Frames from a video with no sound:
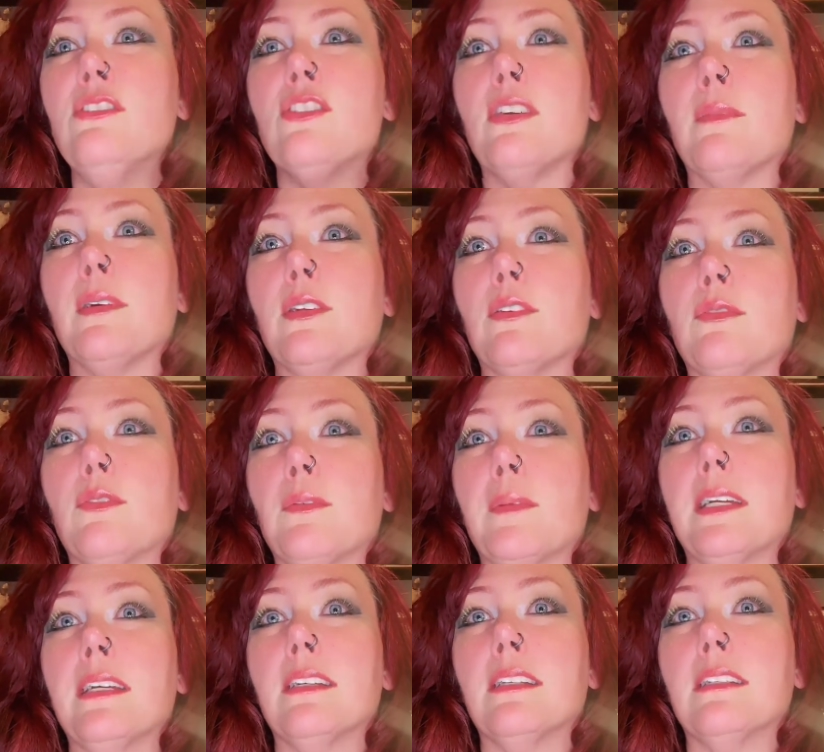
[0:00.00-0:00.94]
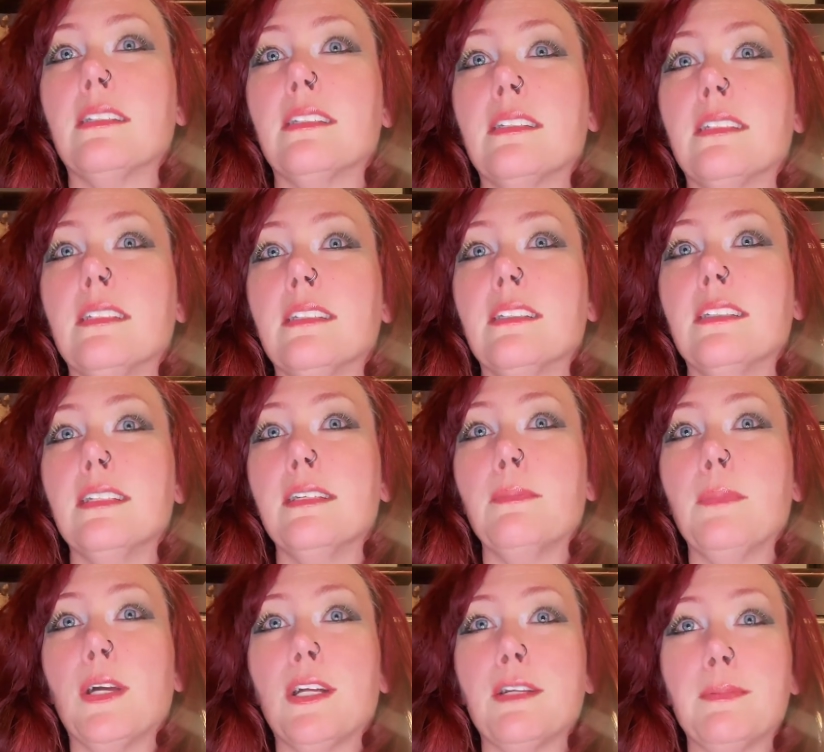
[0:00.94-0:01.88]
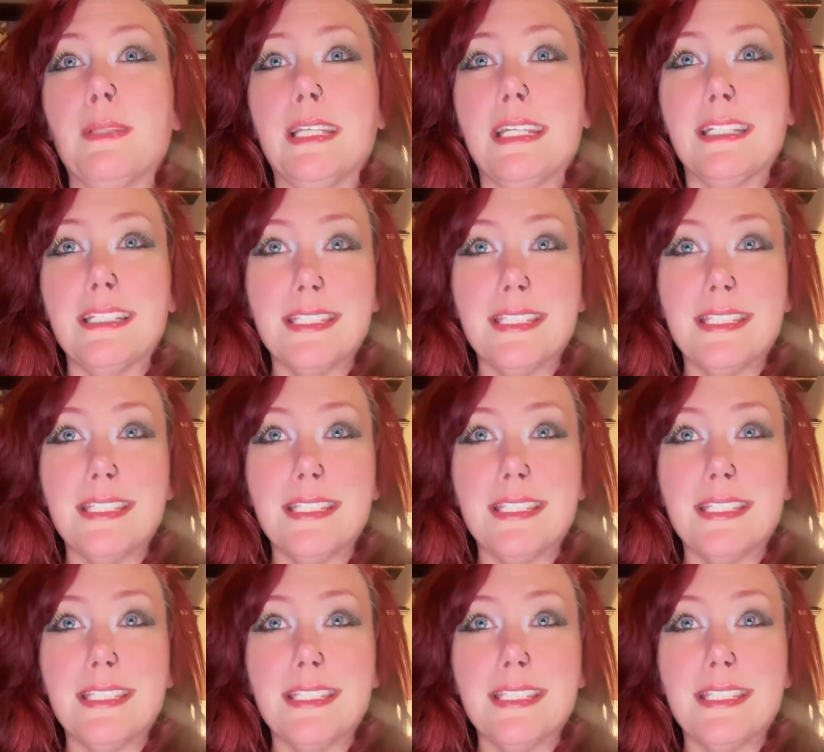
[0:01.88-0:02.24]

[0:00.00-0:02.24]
Can you shut my door for me? Perta,